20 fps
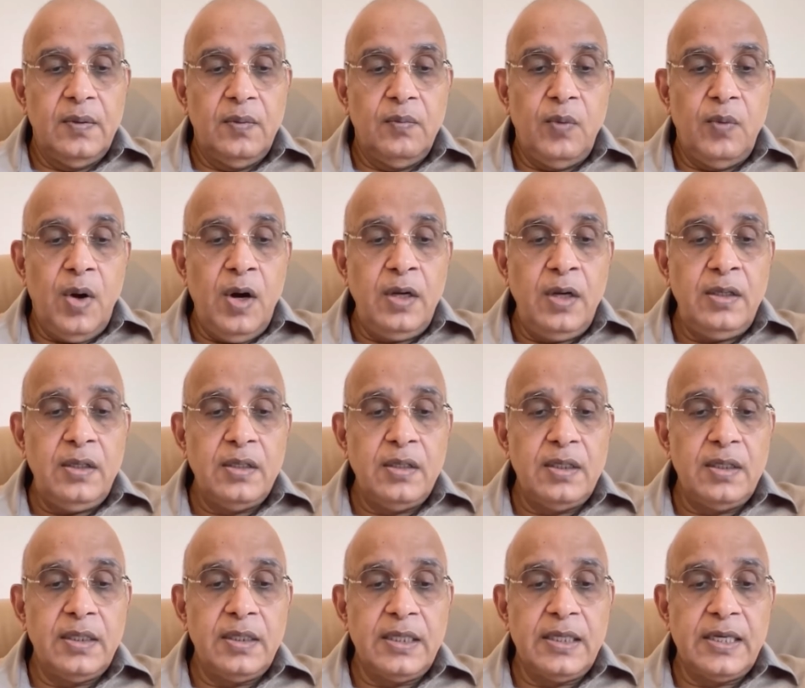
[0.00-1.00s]
War,
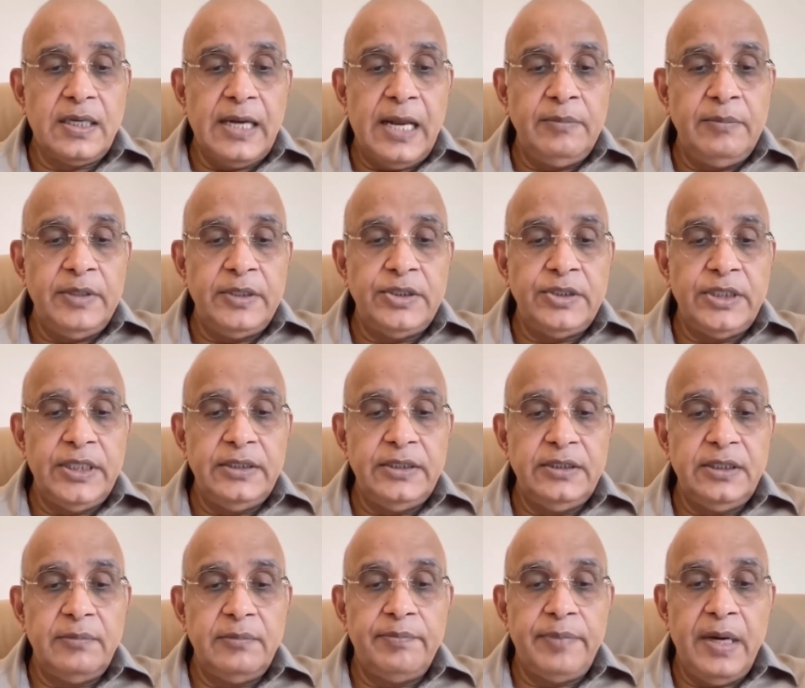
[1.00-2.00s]
climate
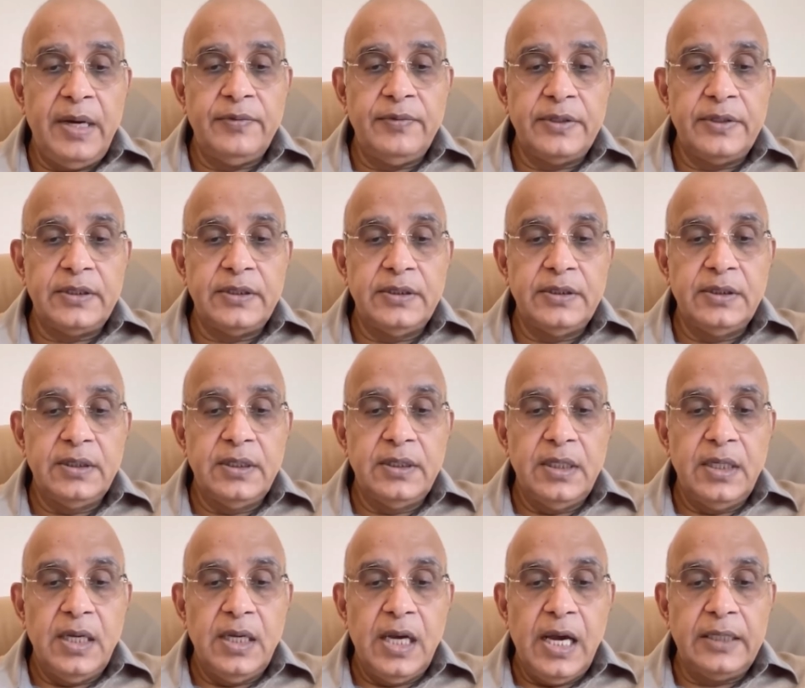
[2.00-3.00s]
change, and poverty
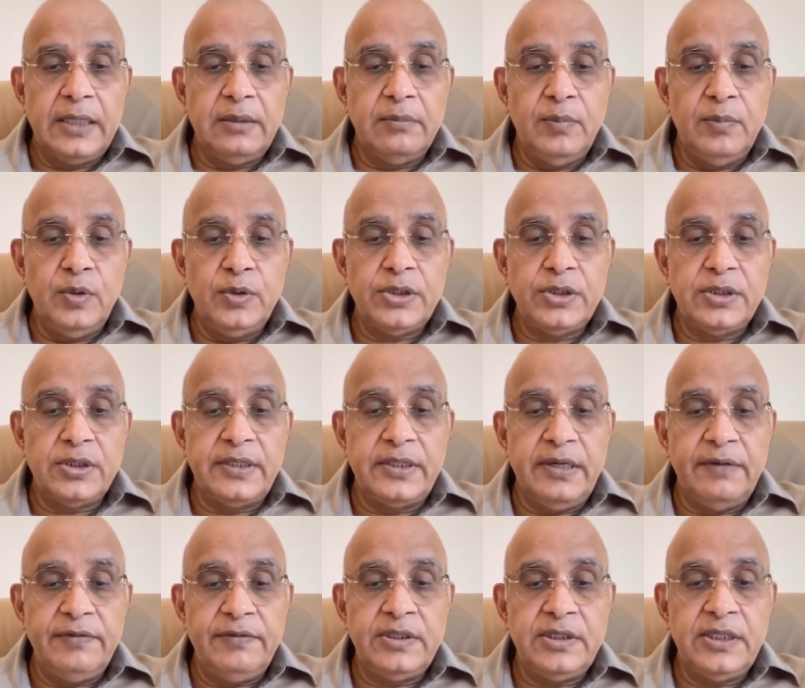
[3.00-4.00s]
are the most
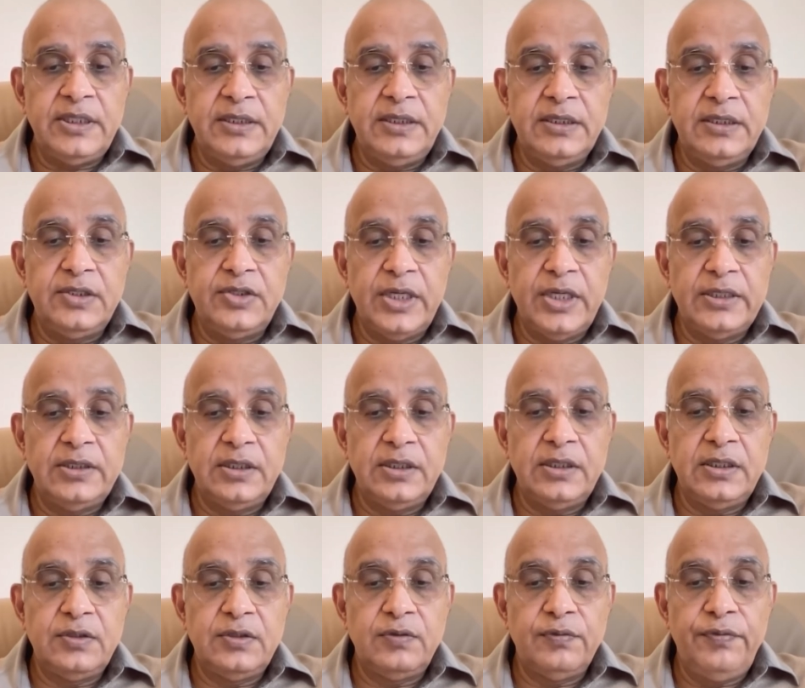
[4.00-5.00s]
devastating
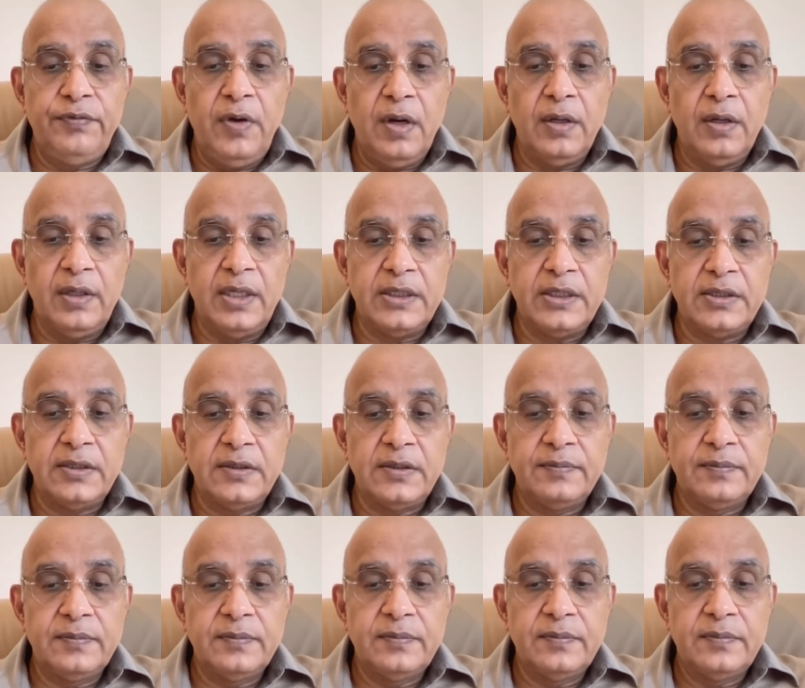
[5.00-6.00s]
tragedies to fall on us.
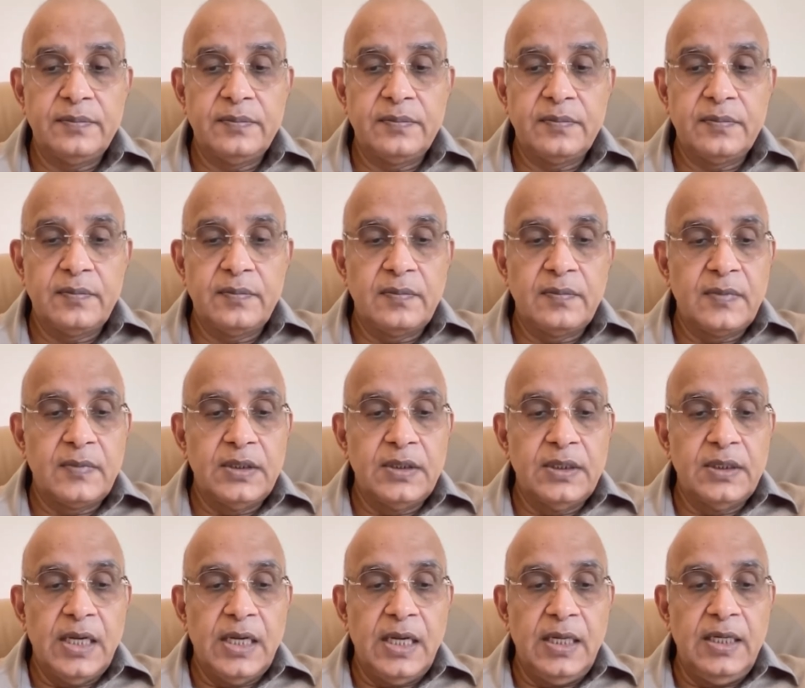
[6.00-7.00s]

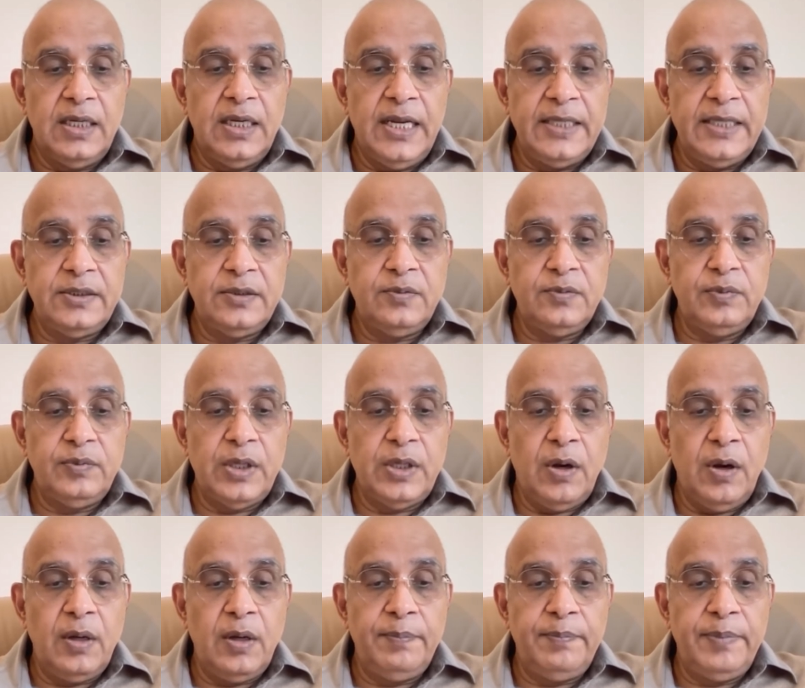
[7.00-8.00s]
Unless we
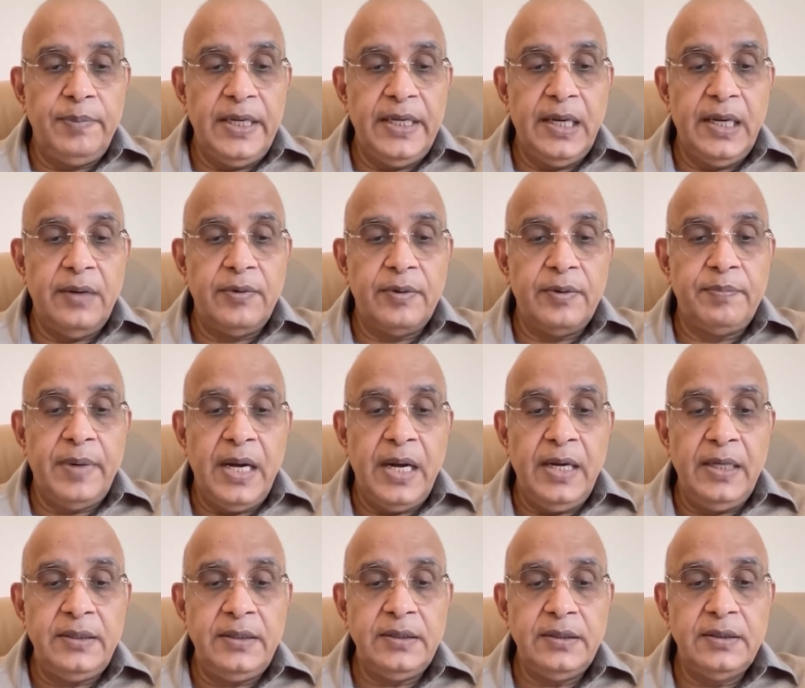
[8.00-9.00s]
all play our
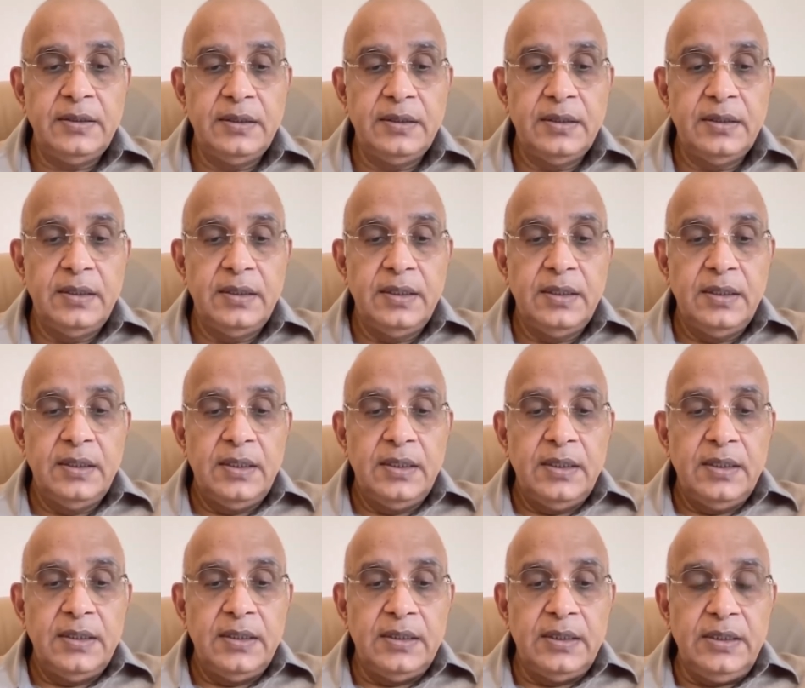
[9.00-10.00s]
part,
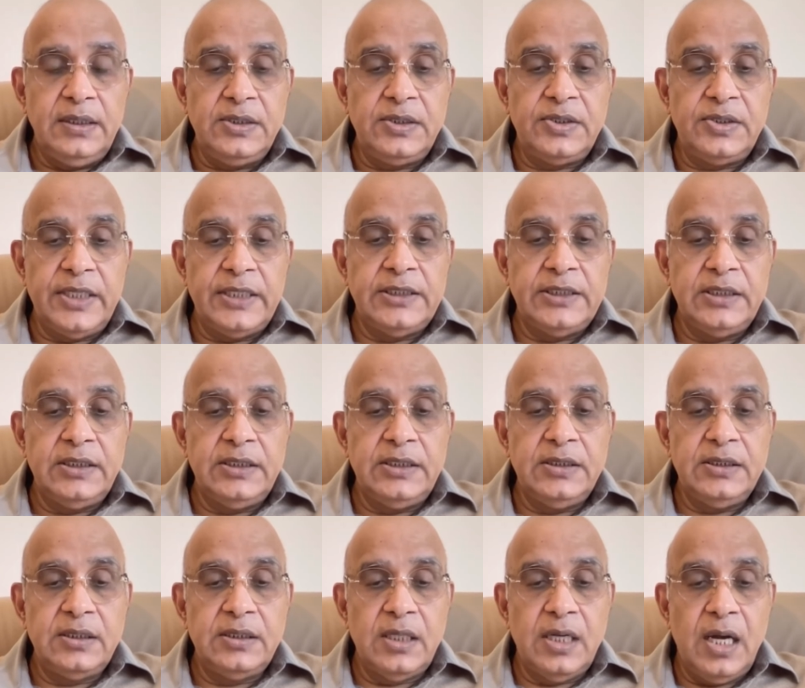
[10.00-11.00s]
these
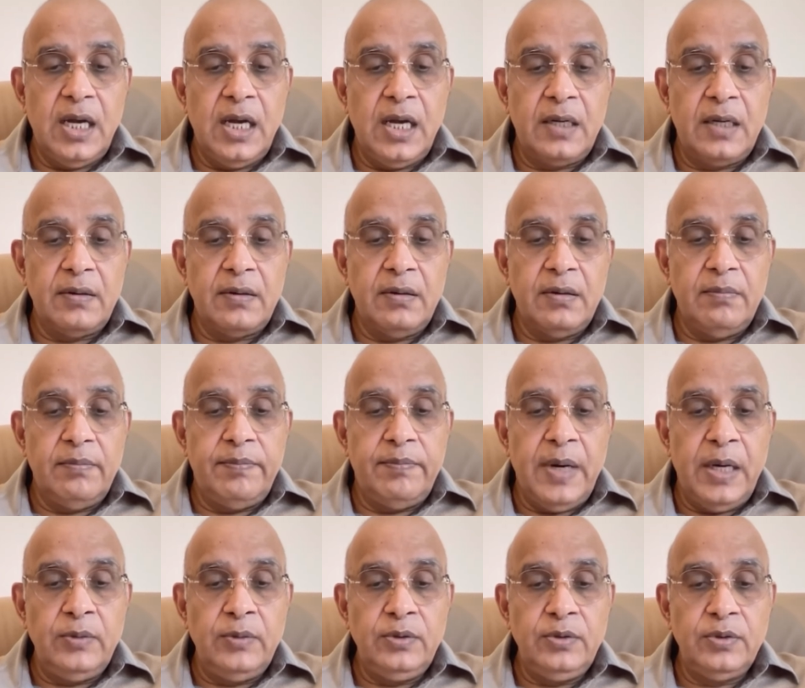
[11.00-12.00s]
tragedies are
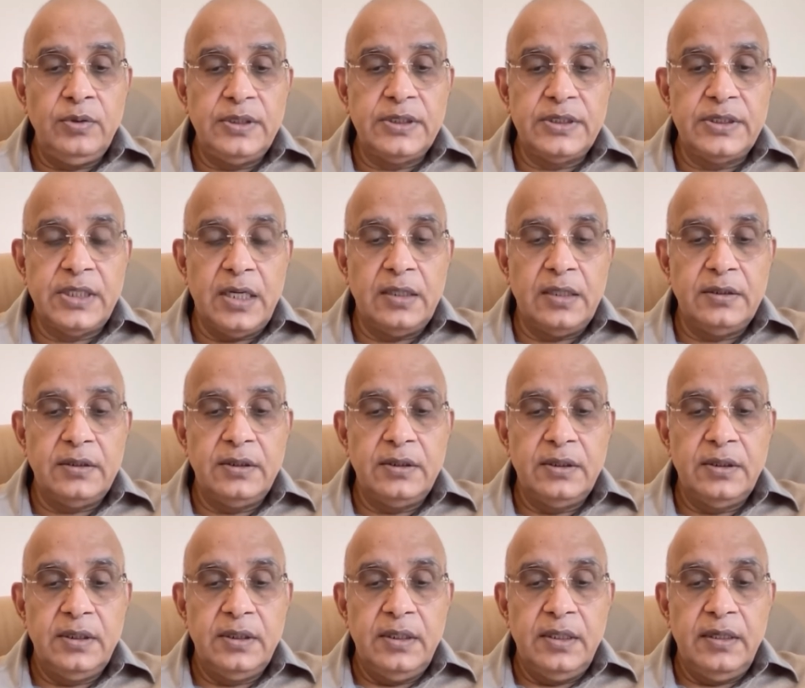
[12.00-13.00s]
bound to result
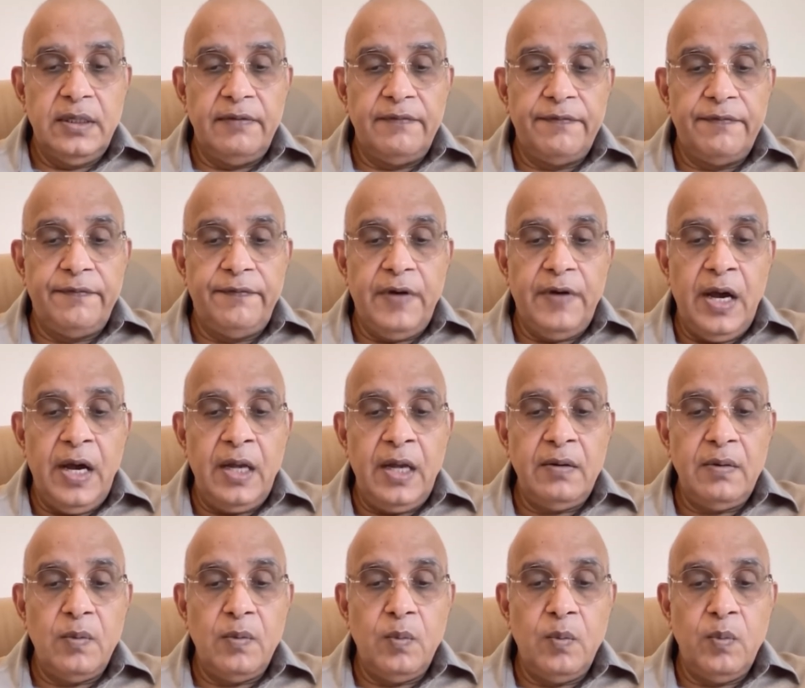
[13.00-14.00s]
in
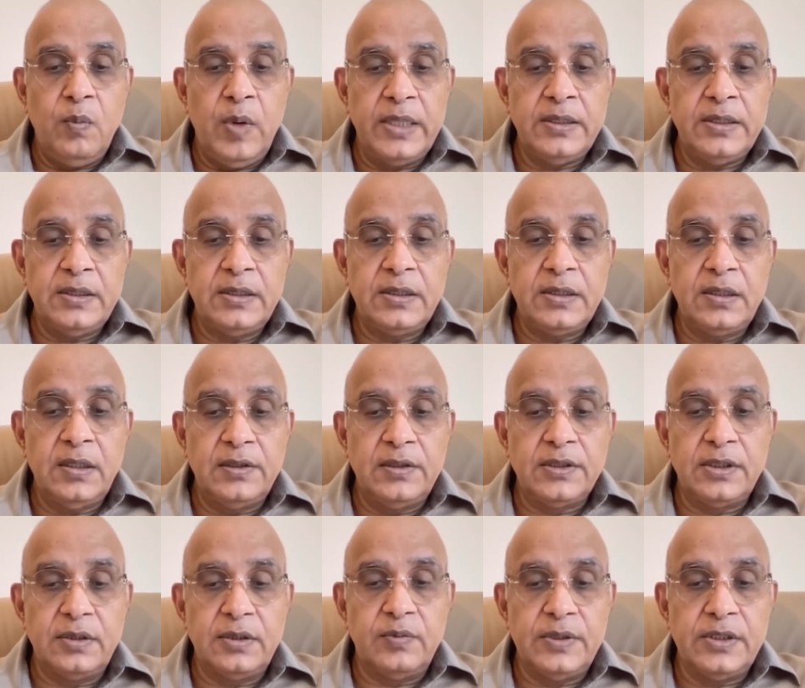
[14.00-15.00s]
far worse
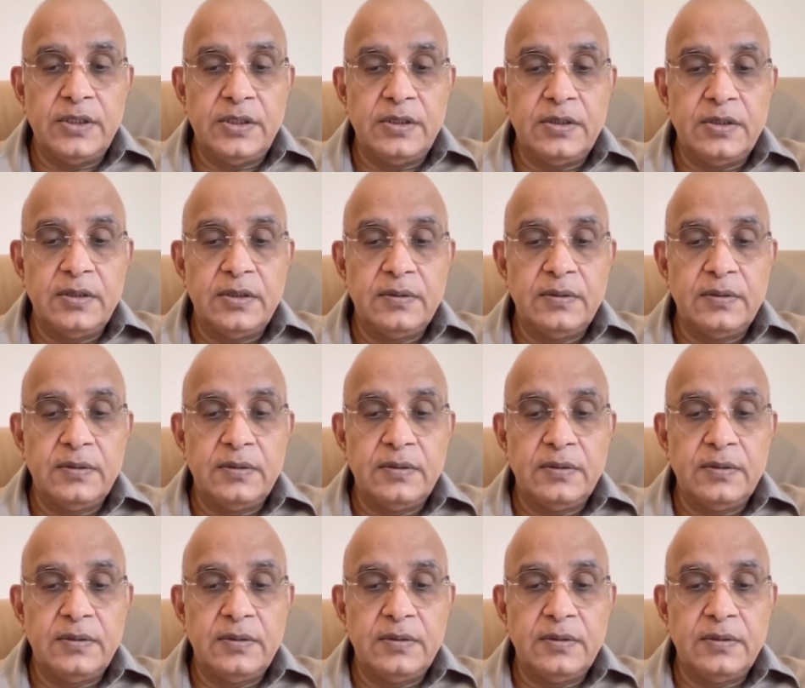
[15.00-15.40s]
consequences.